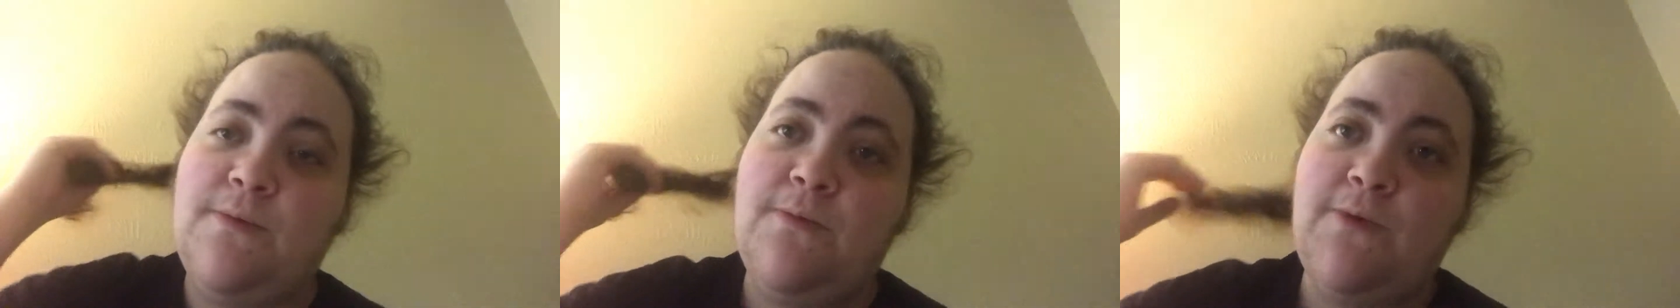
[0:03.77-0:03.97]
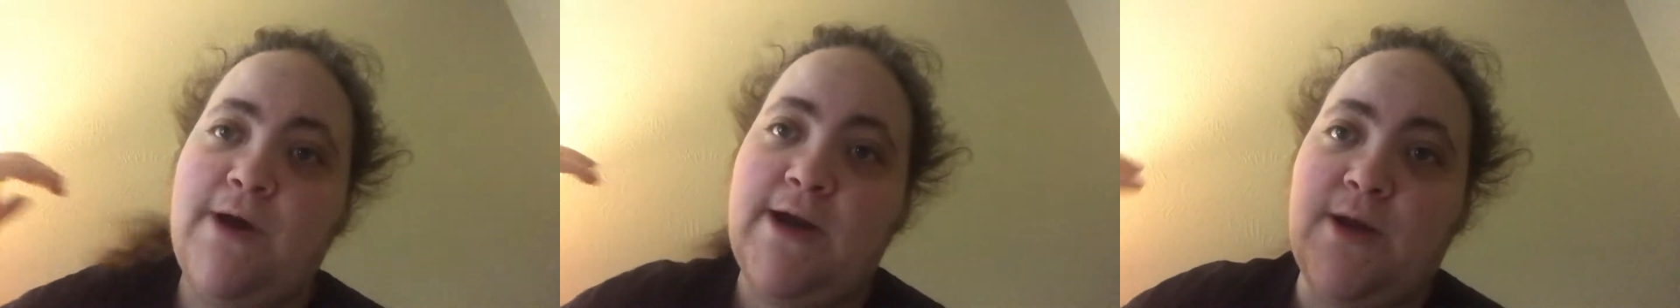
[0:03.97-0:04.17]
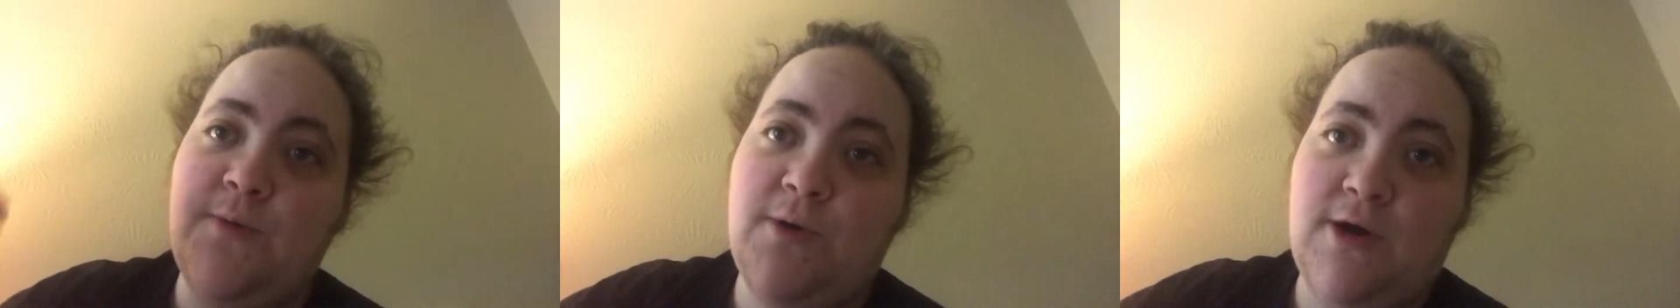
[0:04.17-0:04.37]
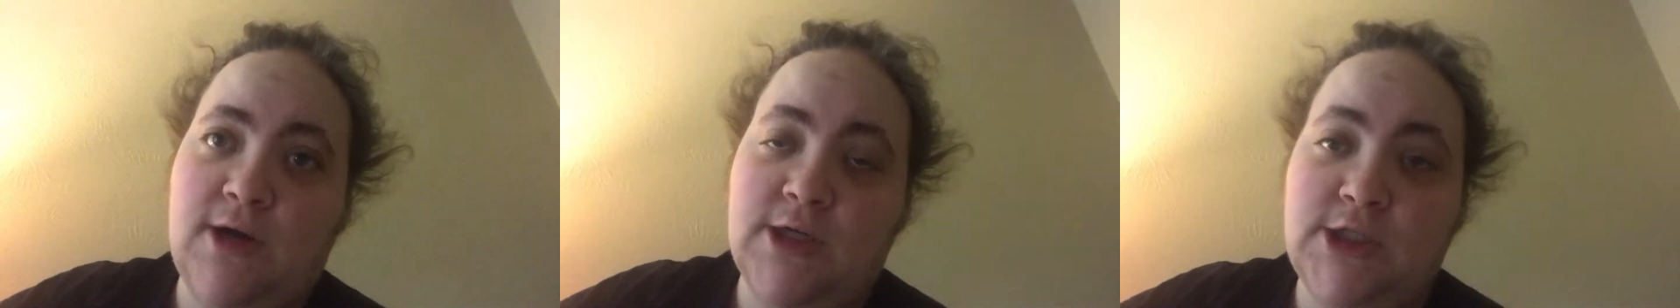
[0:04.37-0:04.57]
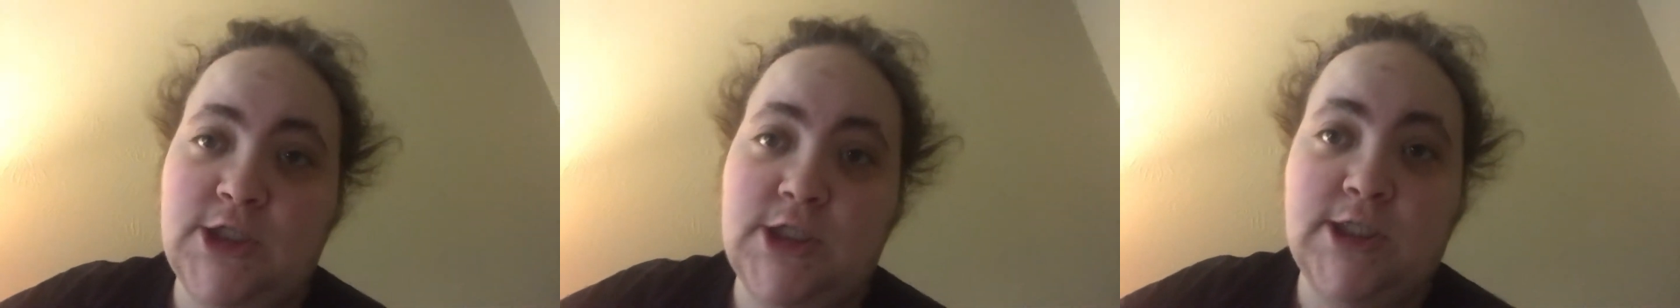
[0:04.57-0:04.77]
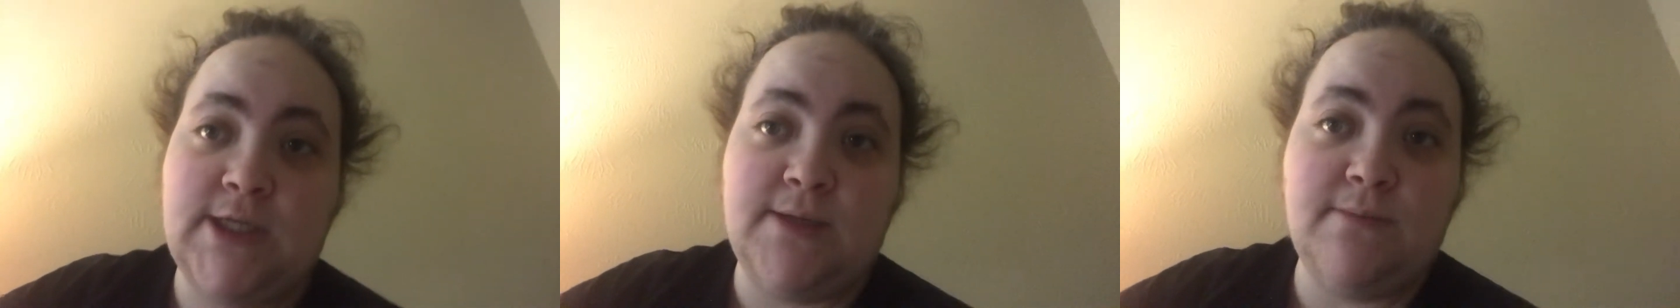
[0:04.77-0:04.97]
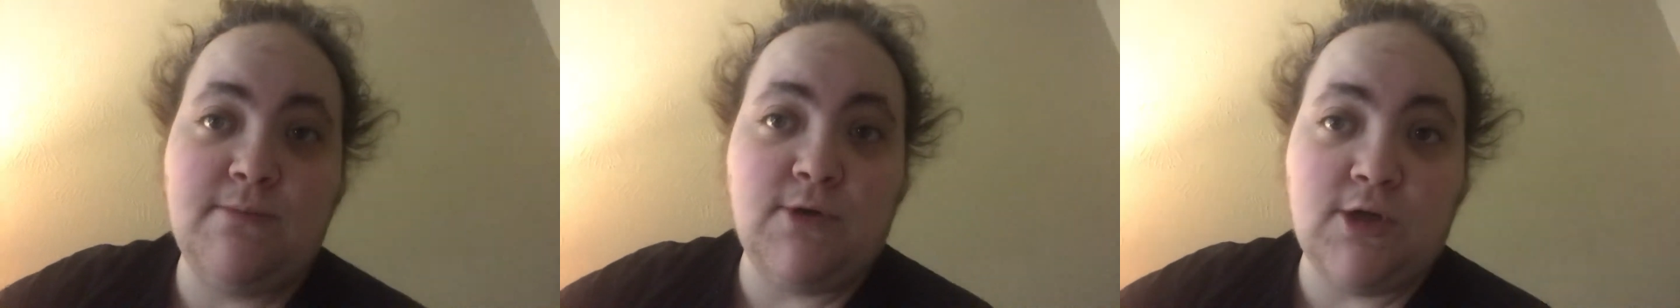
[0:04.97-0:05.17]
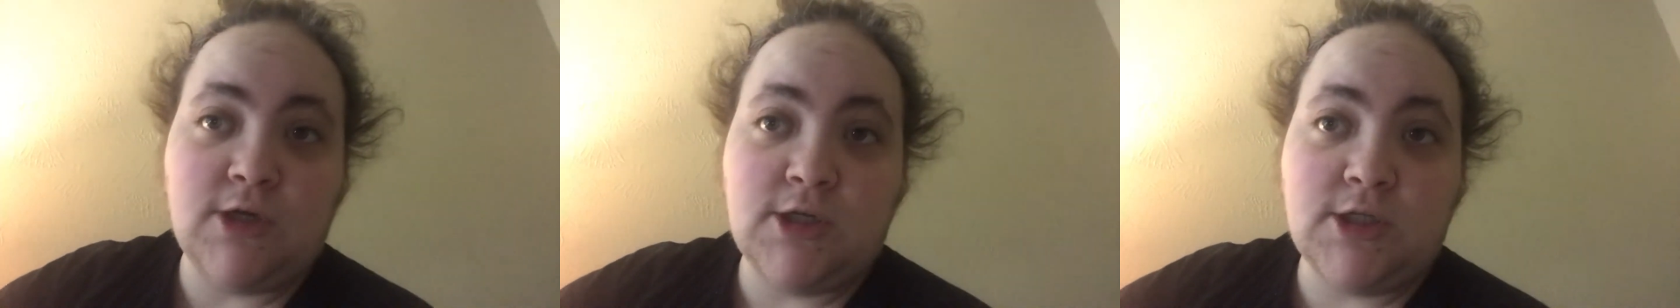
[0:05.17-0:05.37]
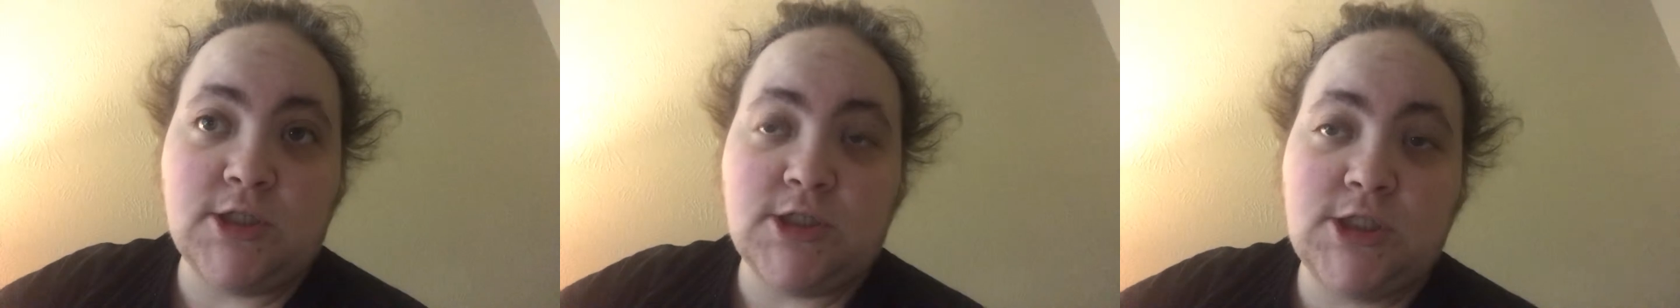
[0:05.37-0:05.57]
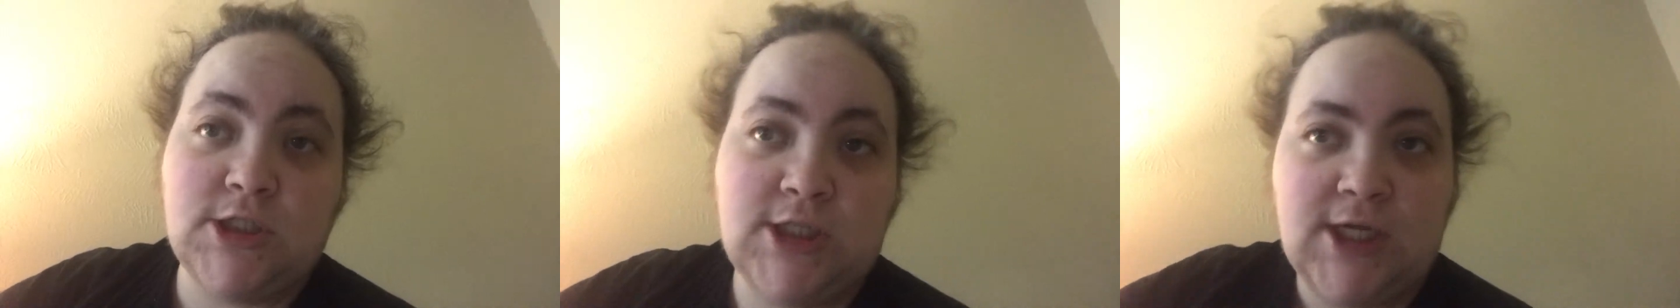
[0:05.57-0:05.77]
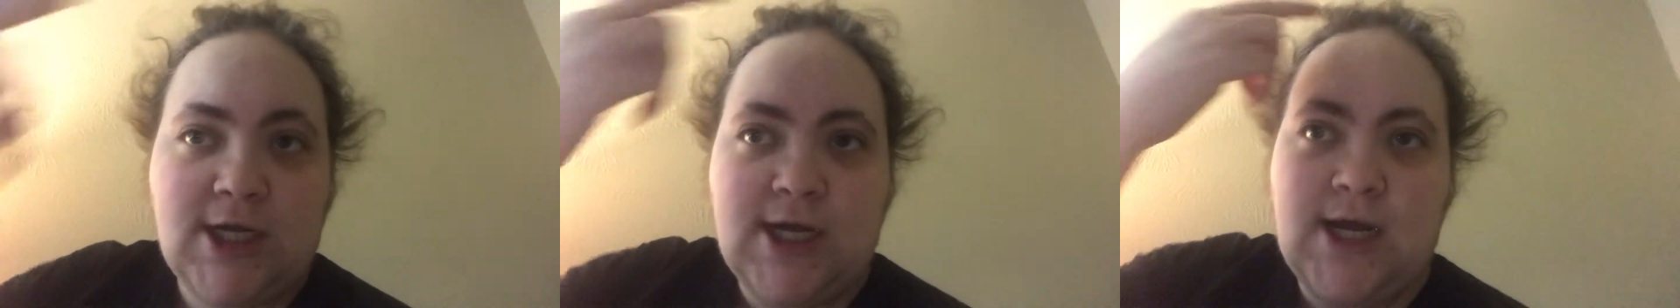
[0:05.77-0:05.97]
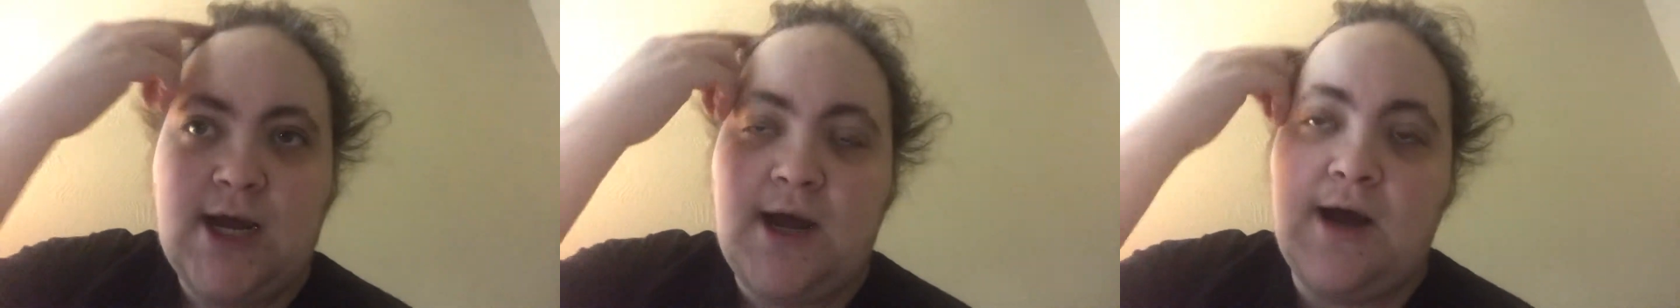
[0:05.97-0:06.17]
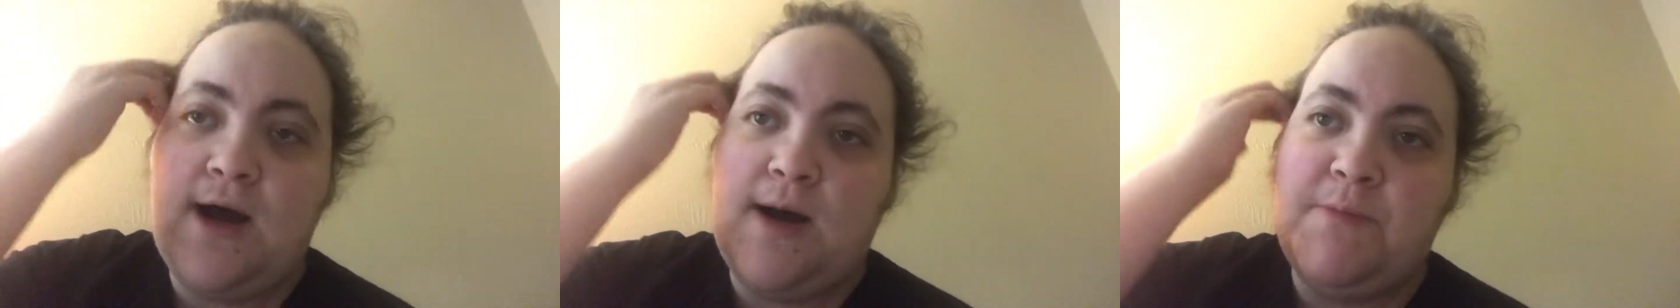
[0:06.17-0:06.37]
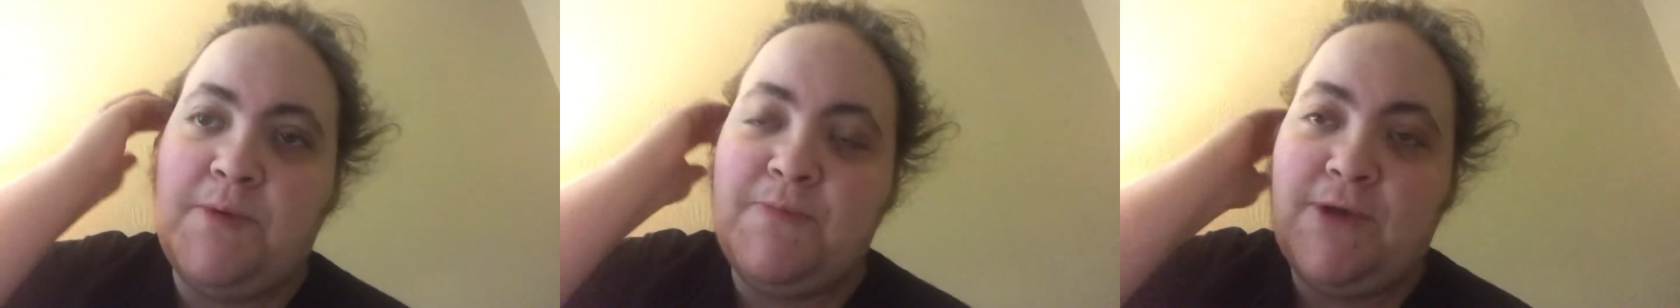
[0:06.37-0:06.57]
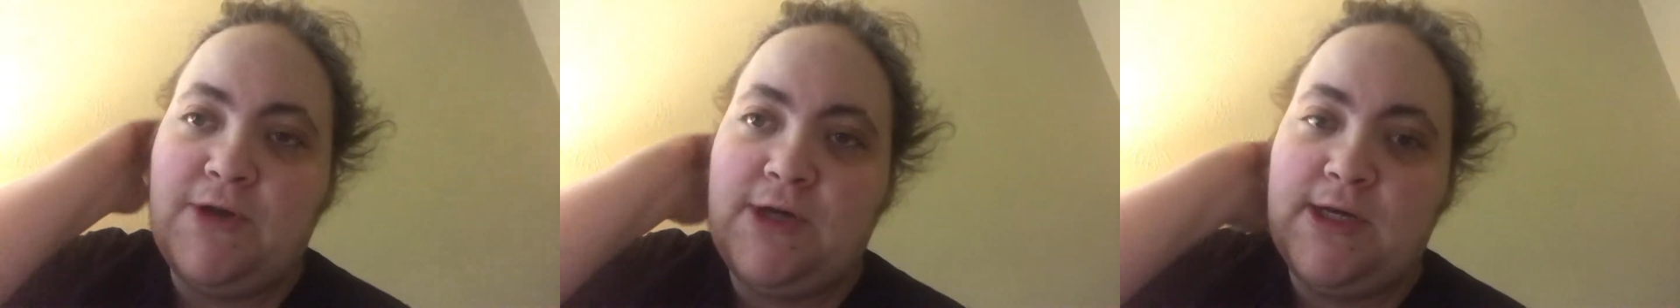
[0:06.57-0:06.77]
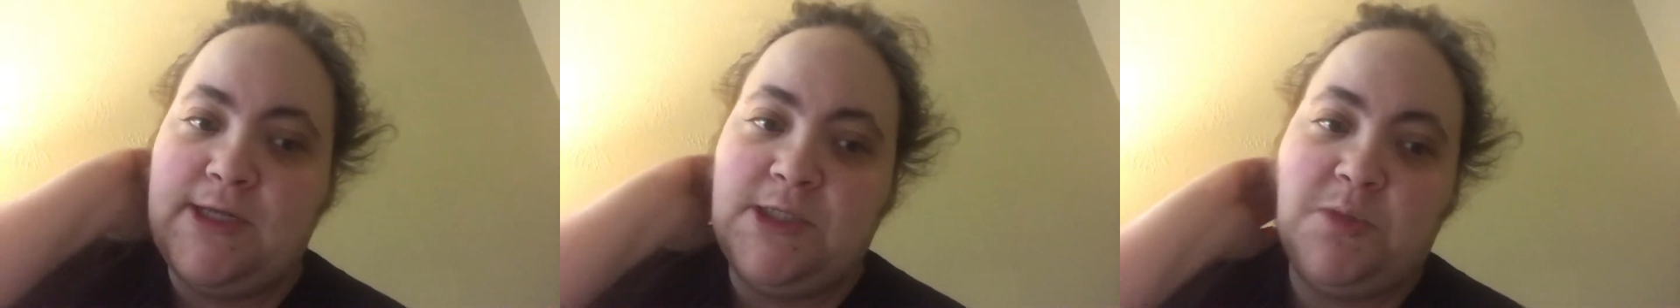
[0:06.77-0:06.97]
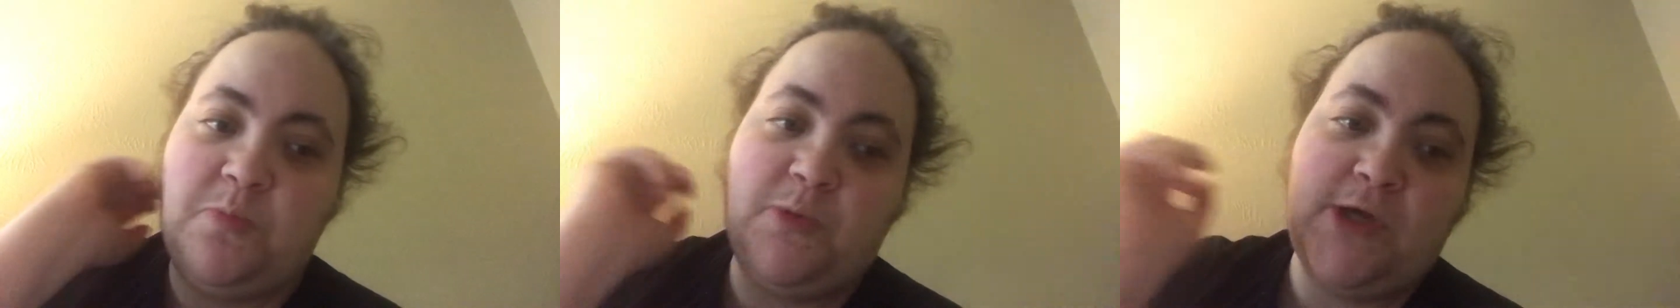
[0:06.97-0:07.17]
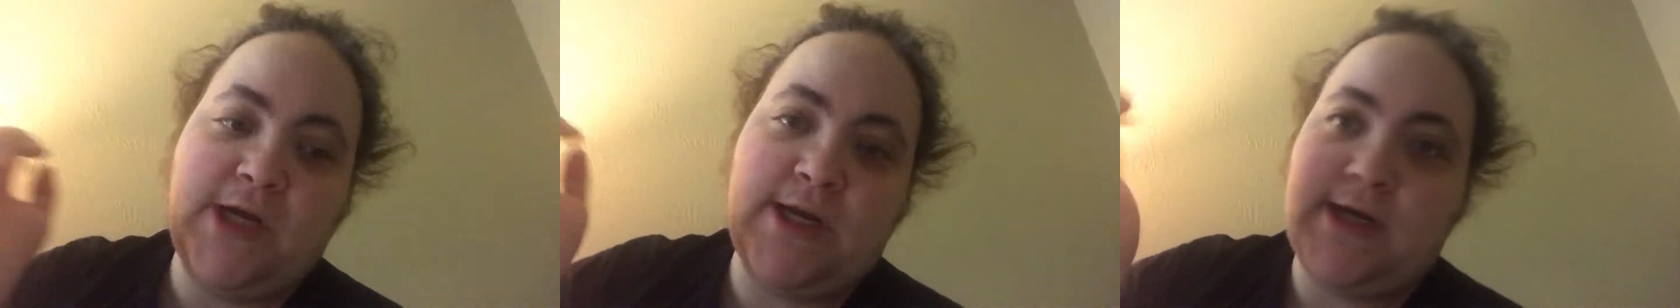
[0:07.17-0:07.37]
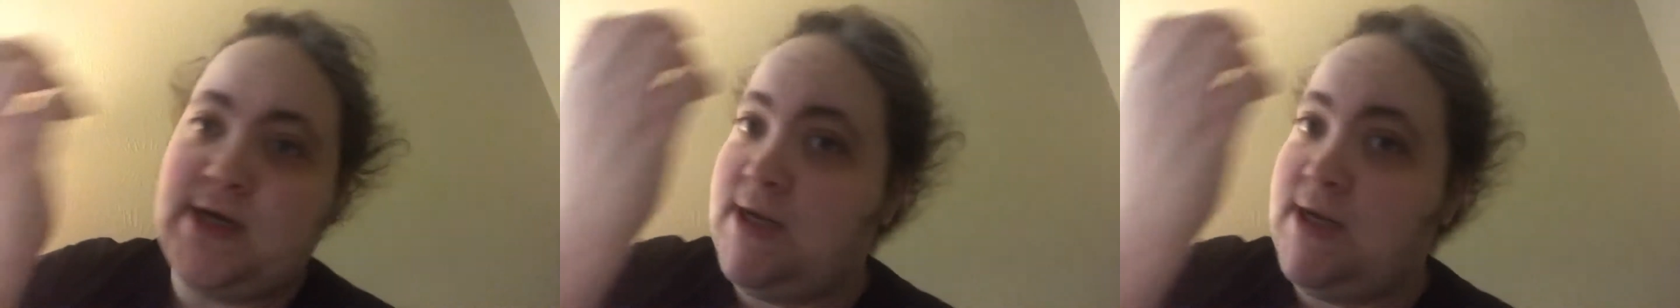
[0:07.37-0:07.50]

what I watched in March. Um, I'm not going to split it